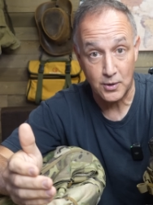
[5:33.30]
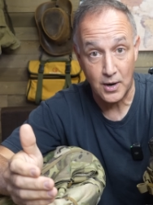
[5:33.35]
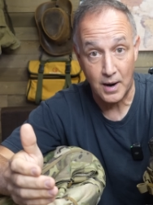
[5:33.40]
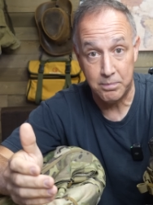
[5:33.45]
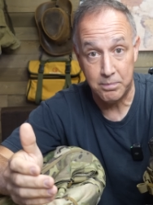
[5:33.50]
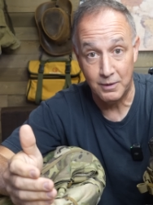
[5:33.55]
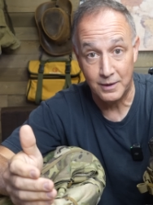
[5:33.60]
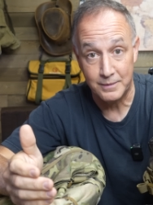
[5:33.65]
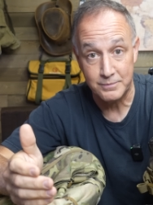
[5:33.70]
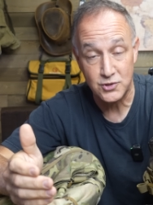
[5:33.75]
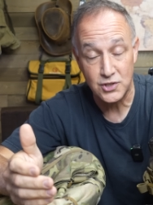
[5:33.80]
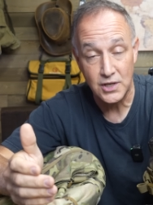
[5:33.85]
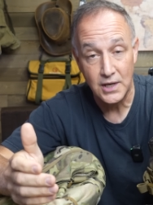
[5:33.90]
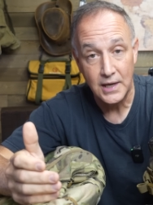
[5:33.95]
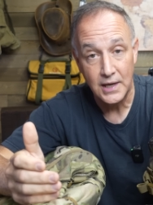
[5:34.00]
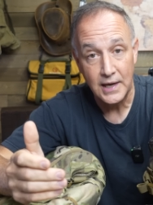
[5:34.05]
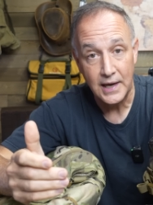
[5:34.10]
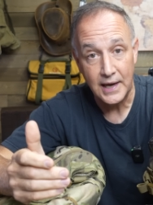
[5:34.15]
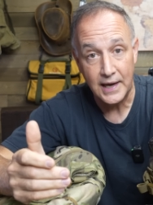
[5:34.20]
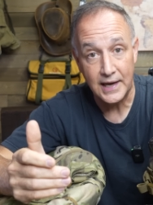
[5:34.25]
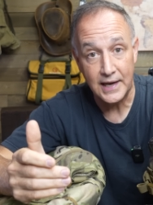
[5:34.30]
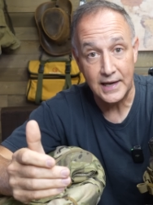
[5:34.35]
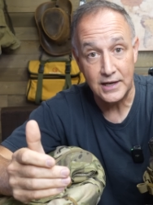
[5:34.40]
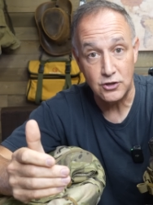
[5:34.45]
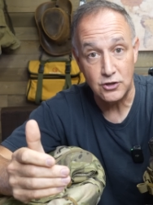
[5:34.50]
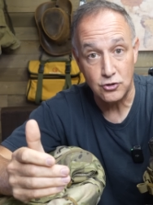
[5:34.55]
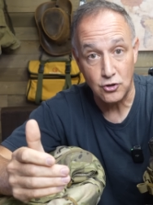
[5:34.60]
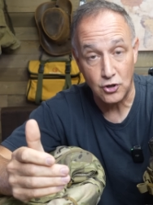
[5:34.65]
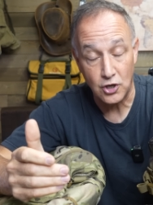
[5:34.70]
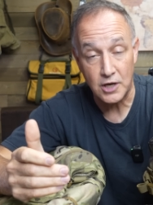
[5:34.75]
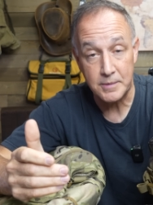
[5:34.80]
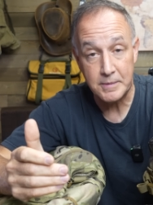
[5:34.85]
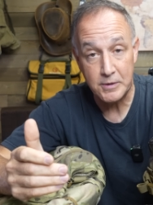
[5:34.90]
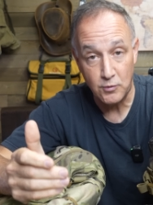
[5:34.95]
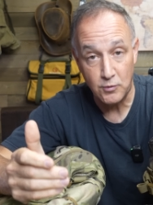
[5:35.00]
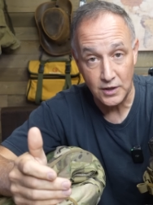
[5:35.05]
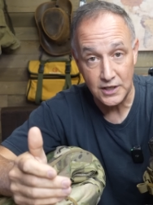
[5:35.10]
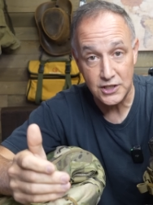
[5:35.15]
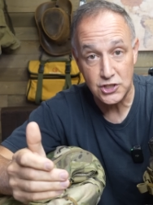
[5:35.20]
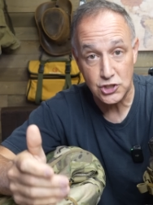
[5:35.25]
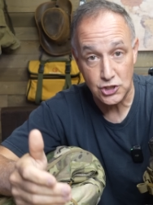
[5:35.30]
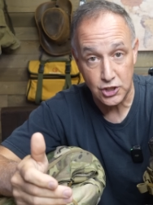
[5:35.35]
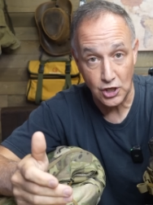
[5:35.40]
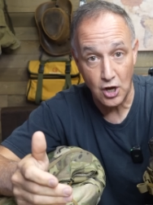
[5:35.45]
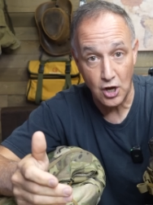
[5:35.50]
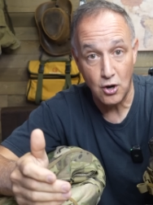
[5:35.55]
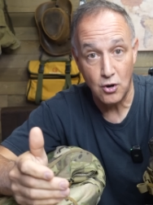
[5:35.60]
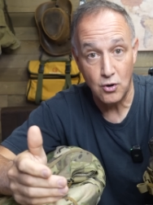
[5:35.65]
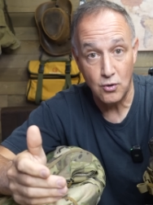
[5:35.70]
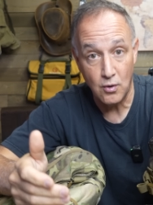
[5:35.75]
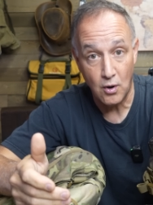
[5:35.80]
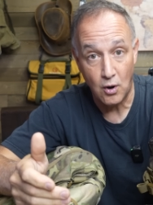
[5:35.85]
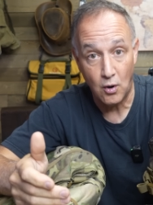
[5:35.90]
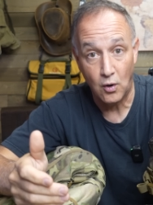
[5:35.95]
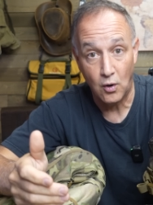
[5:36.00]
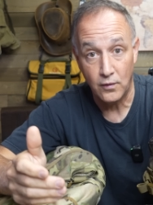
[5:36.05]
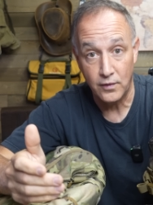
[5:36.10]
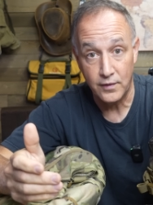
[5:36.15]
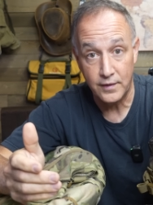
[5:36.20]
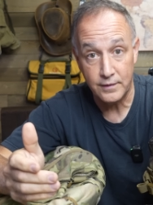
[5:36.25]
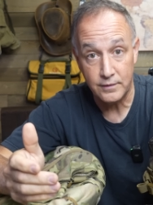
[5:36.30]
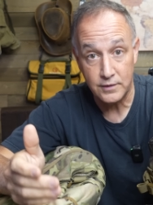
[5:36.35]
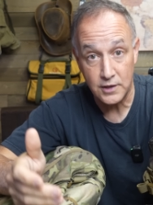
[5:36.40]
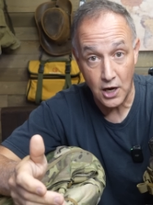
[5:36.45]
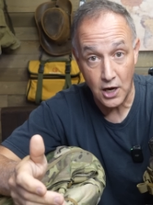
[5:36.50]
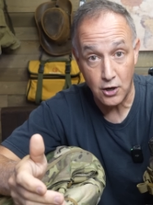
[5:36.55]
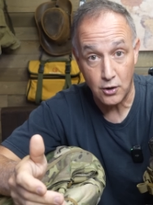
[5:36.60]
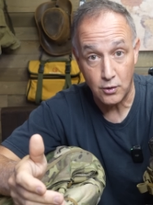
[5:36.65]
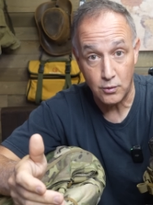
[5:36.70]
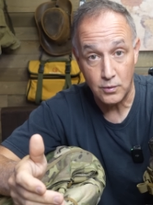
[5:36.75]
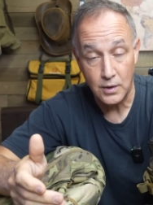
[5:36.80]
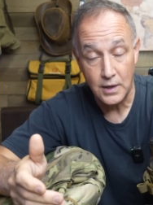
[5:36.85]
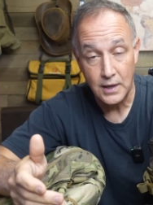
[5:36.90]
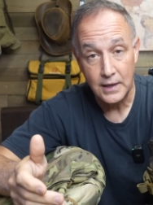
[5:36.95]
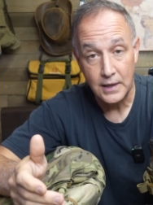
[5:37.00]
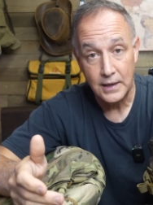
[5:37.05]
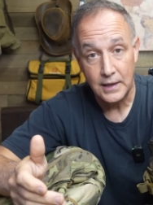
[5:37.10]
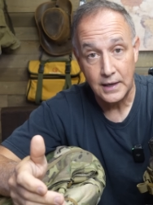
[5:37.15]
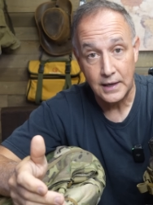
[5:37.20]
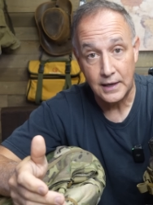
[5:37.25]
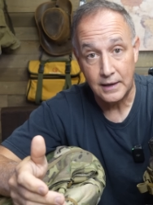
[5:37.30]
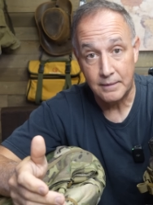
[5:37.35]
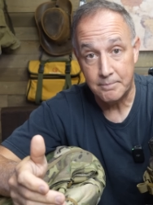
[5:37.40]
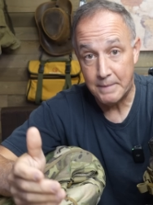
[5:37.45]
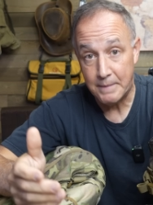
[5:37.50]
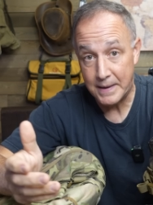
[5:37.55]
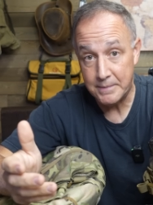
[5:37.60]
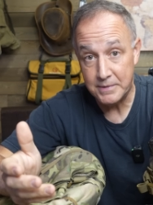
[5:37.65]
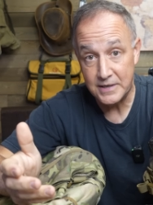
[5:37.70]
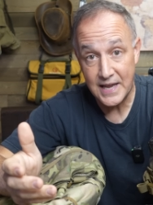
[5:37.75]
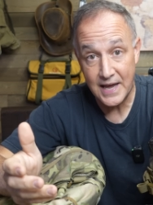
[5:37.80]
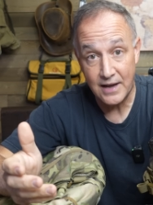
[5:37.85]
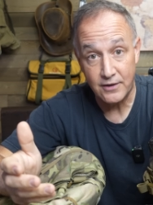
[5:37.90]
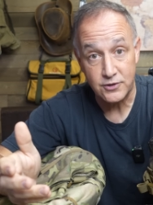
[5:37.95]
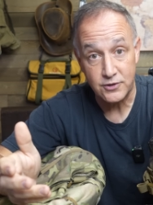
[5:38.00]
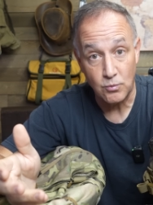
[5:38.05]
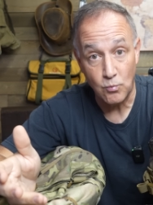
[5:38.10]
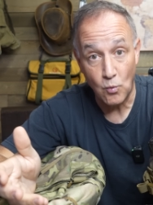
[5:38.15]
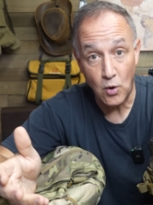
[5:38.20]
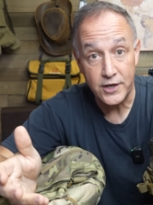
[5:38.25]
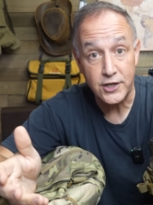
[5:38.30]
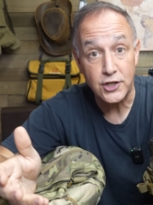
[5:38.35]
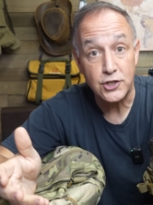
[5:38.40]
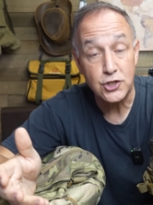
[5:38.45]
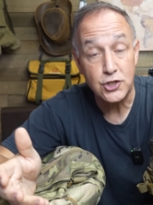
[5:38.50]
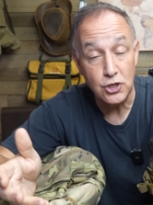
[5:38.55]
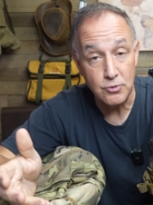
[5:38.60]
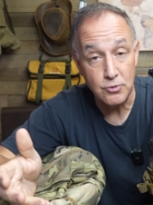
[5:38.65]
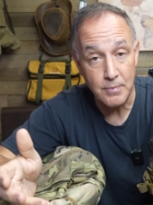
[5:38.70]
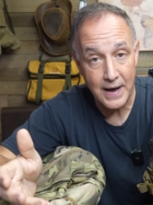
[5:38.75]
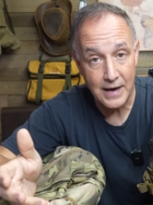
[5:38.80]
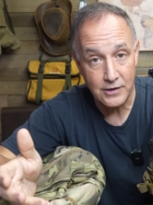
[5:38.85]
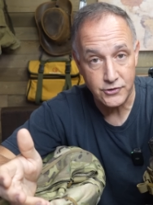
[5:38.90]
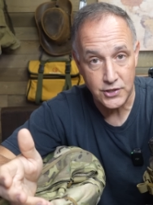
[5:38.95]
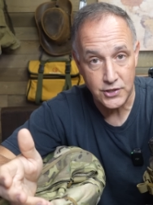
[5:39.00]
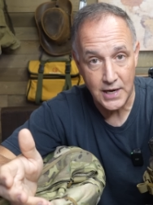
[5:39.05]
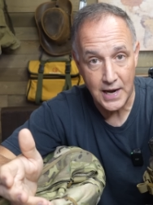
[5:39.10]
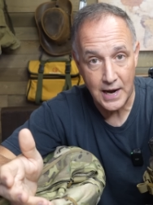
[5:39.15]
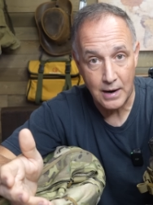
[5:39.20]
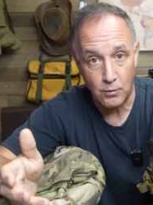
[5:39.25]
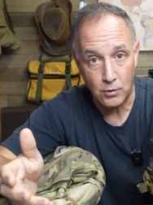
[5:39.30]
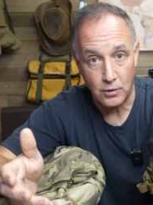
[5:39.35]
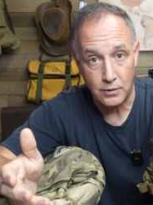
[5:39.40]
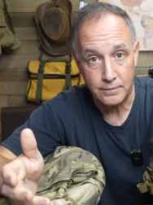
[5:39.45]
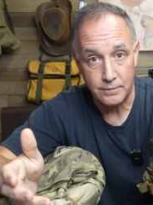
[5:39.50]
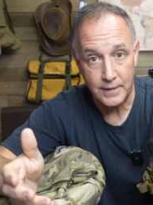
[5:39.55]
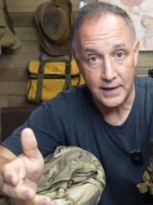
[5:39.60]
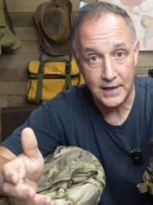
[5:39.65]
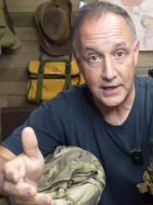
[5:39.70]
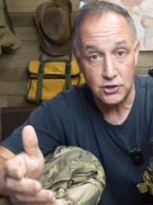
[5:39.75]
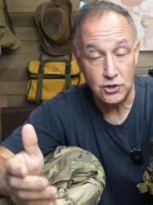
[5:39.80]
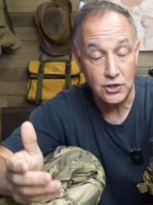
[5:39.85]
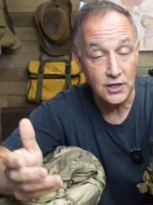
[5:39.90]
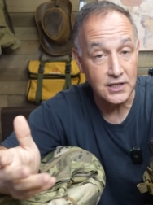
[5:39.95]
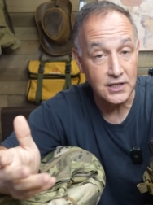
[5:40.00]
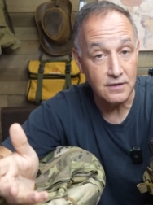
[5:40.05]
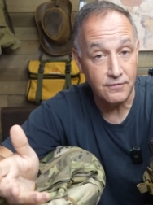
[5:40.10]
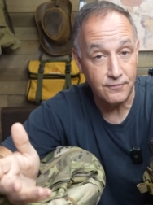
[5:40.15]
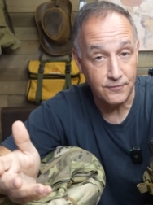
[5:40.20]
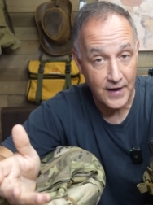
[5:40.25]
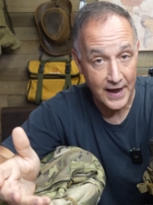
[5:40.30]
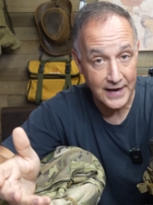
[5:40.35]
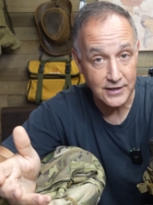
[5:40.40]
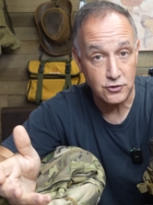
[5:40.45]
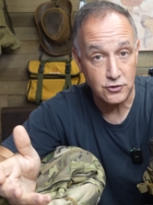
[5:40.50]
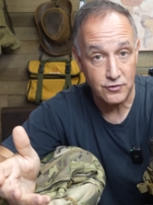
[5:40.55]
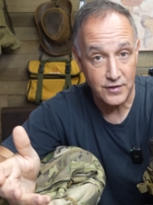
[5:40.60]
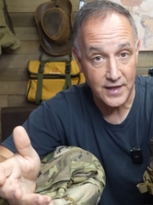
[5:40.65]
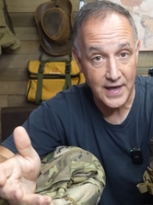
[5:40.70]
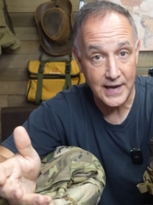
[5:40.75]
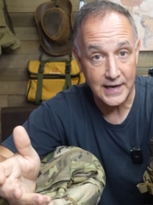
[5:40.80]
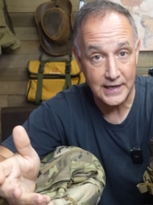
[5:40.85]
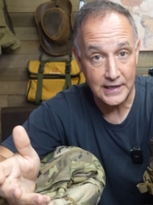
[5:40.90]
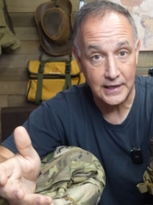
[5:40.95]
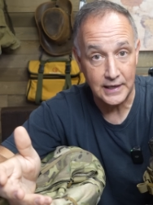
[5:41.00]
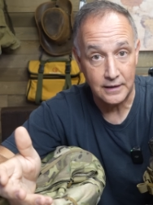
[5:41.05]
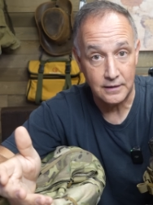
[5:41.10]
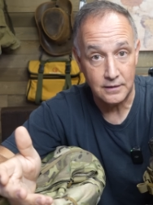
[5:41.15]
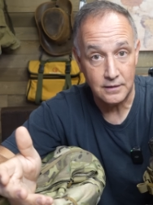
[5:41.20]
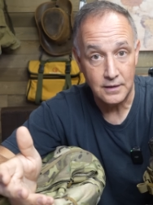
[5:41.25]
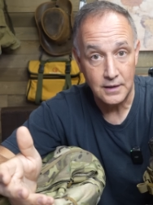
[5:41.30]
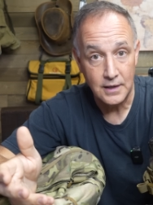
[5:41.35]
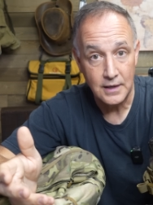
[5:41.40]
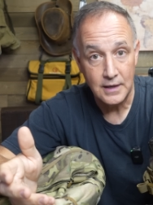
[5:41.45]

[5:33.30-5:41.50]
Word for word: problems, and you're going to be really slow on the go, uh, maybe down to one to two miles an hour. And you need to factor that in.